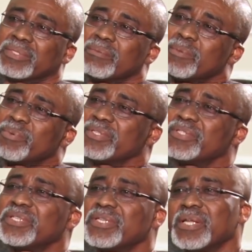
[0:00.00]
I'm a
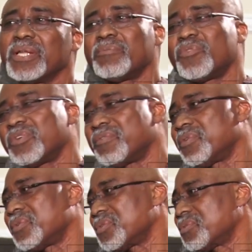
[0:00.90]
politician. I'm one of
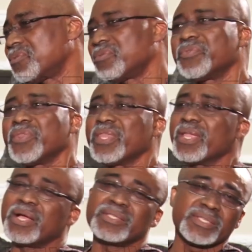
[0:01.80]
those who
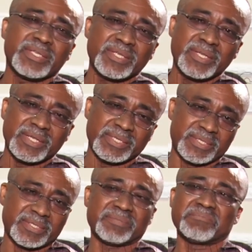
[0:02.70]
are seen
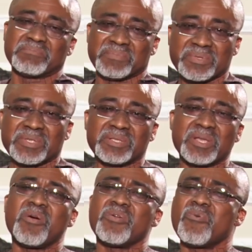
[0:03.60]
as, and say,
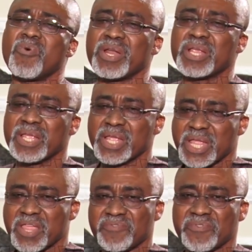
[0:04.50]
oh, don't worry.
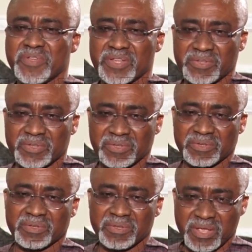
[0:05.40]
If you
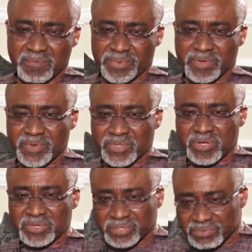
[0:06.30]
just be with
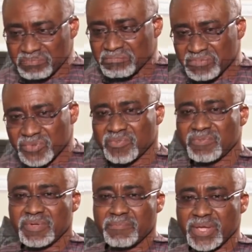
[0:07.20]
us, we
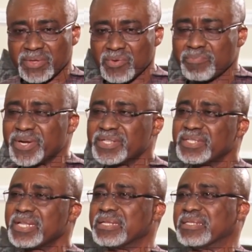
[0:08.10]
will make you
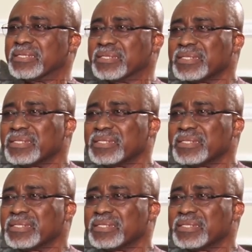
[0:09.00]
president.